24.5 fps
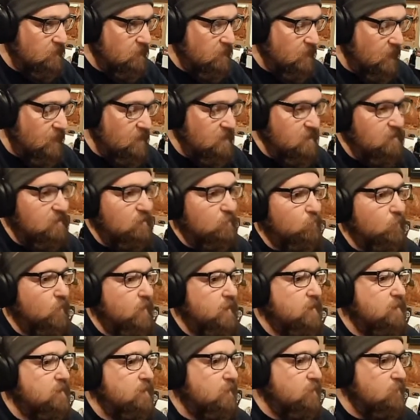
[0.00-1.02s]
and then you'd wait
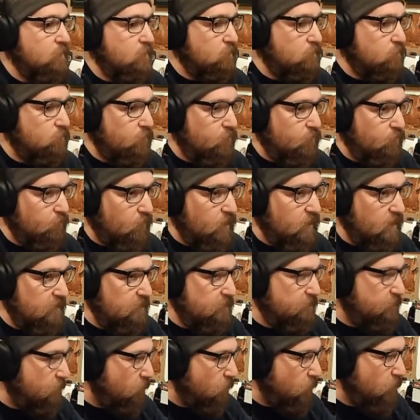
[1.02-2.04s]
another
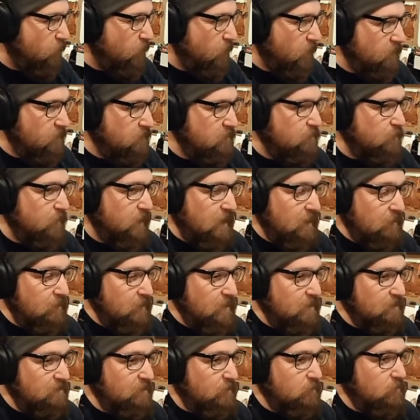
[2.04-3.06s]
3-4 months
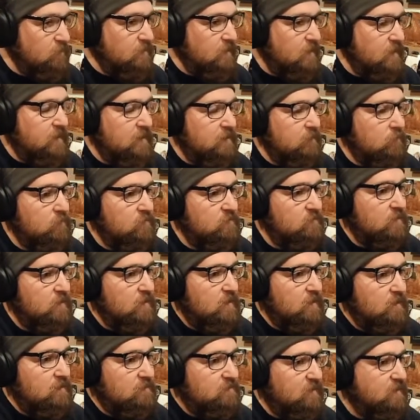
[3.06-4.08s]
maybe sometimes
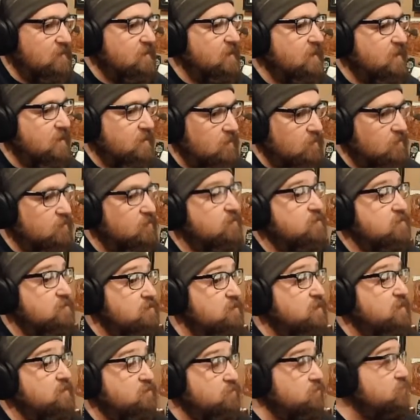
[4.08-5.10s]
to get a good
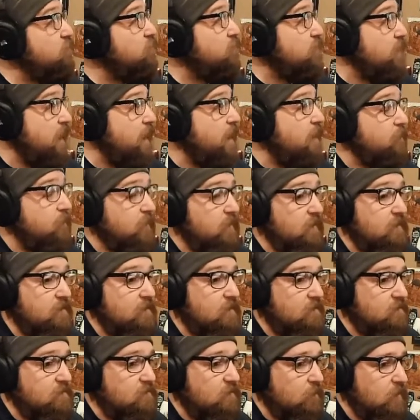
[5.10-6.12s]
digital copy
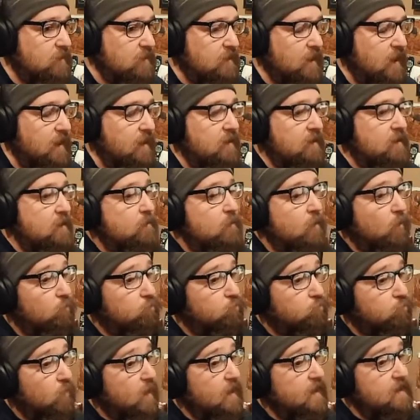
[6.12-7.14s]
that somebody got. But
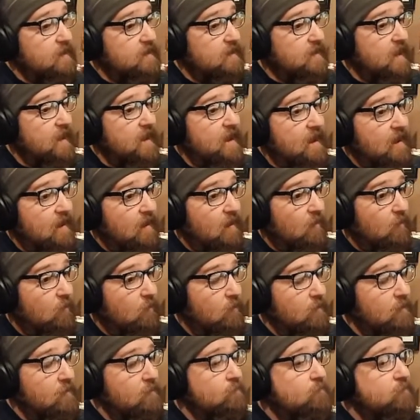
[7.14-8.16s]
right
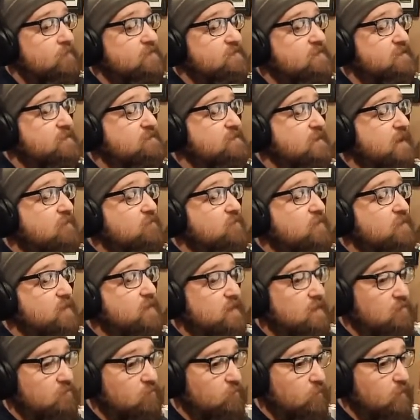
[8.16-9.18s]
now, since
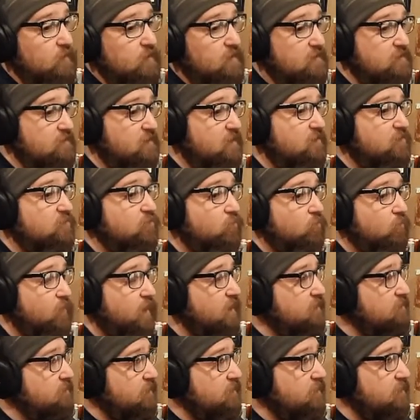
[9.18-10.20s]
everything is releasing
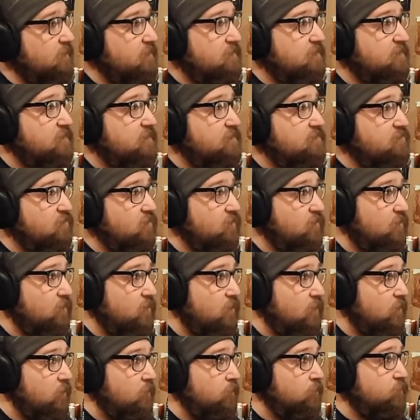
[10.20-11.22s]
directly to
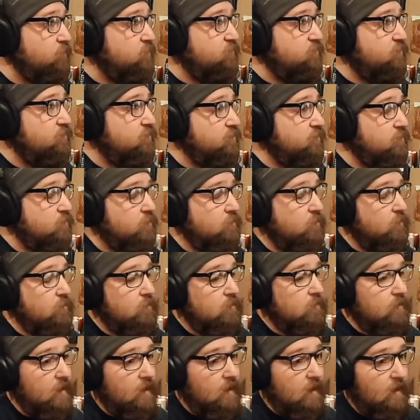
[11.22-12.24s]
digital
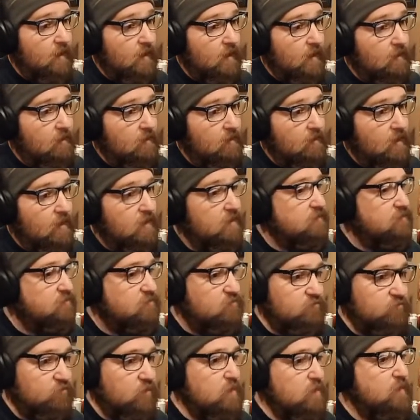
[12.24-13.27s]
to and
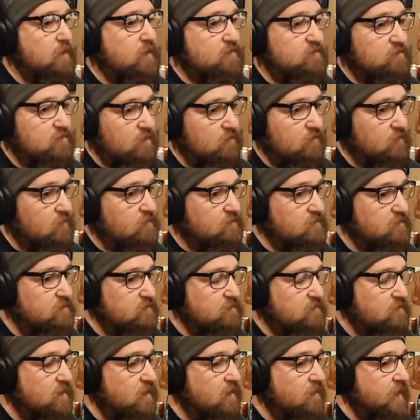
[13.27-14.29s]
streaming
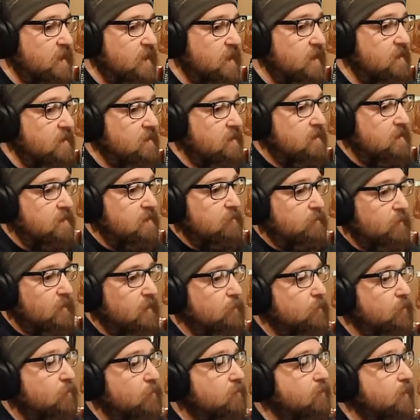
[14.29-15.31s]
services and all that,
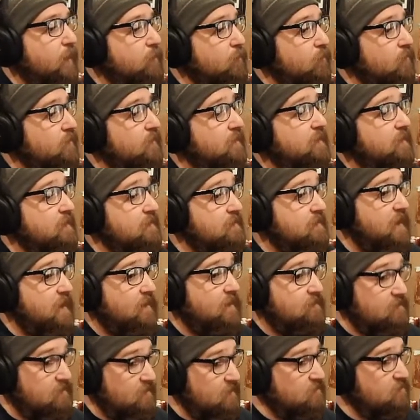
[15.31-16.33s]
people are able to get
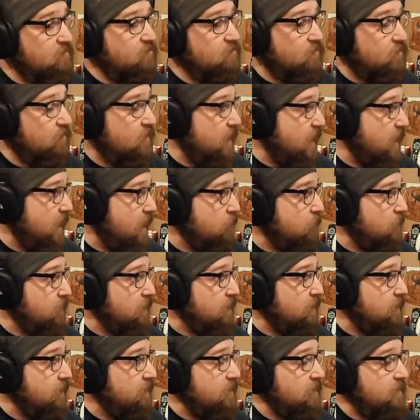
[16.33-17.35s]
that digital
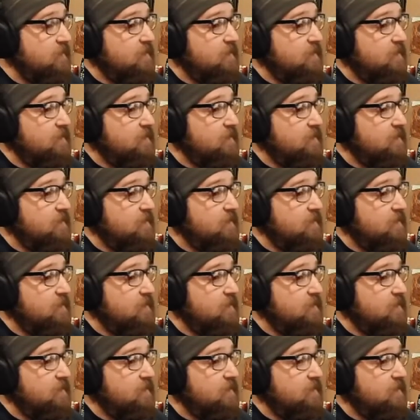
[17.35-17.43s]
copy